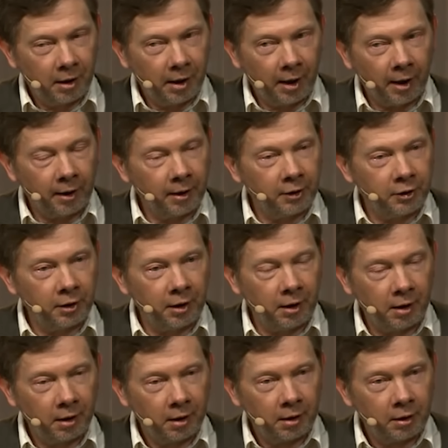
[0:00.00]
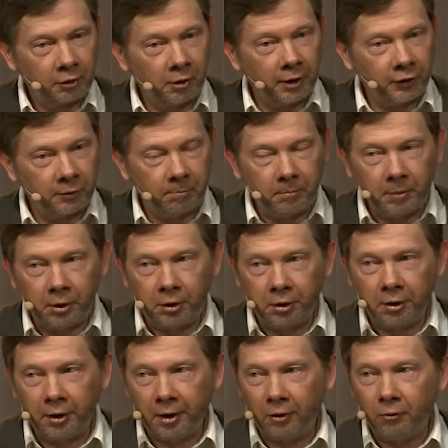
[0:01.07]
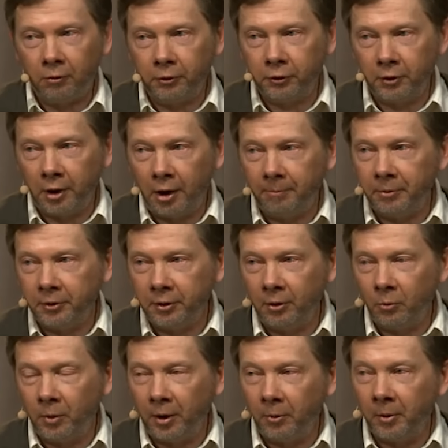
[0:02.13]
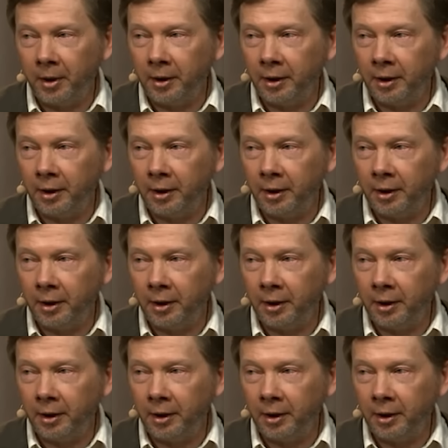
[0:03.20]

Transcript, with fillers: energy transmission also happens in the right way.